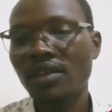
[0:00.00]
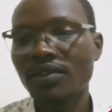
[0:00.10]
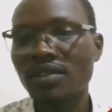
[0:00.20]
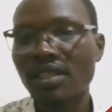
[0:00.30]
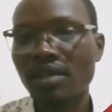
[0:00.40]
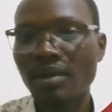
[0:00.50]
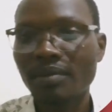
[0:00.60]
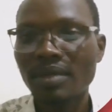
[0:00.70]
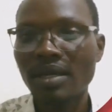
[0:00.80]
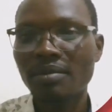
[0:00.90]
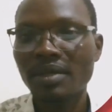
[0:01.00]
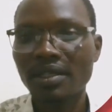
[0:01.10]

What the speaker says: I want sum up number